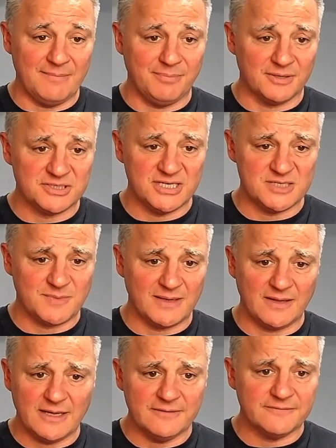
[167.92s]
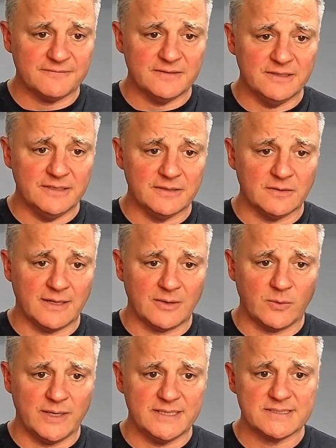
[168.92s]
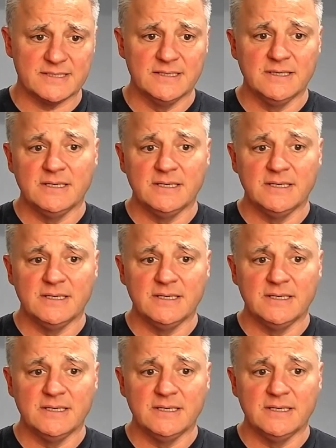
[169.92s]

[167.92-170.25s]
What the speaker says: book changed my life and in a lot of ways.